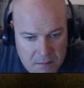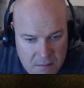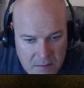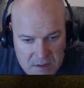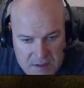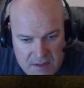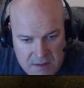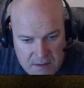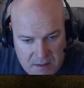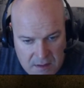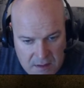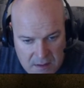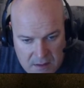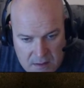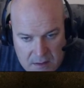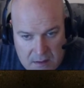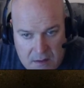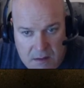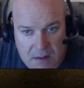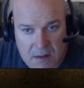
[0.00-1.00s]
Let's look.
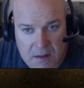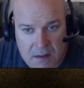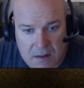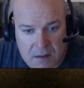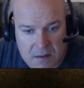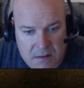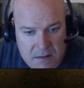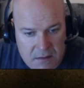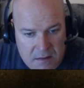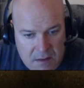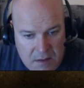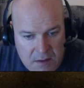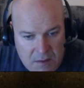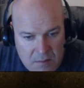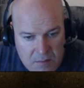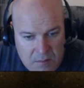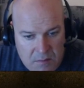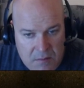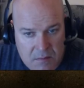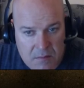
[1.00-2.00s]

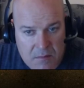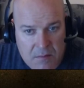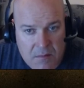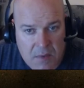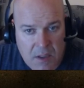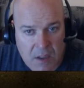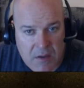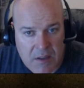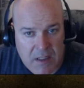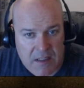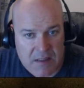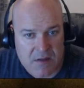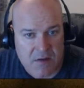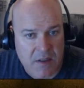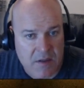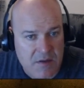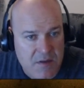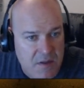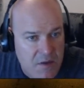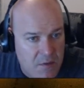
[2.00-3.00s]
No. Okay, so
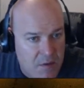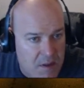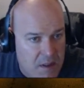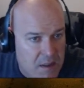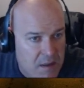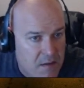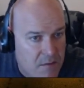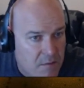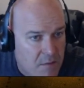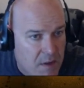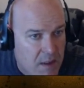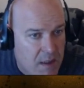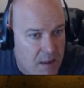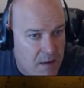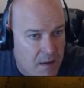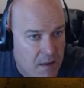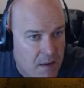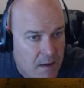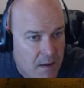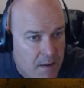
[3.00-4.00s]
here's the grid,
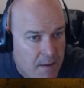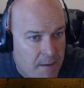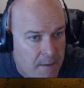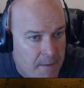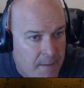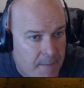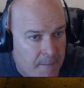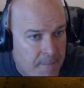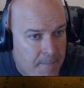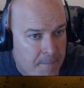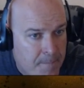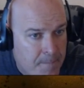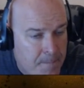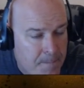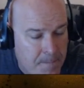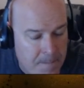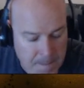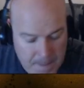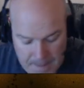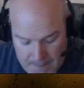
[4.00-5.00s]
right?
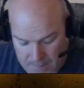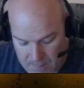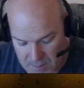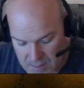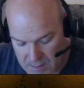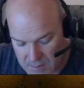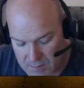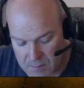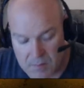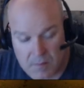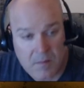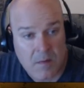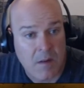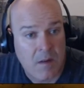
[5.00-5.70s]
Oh.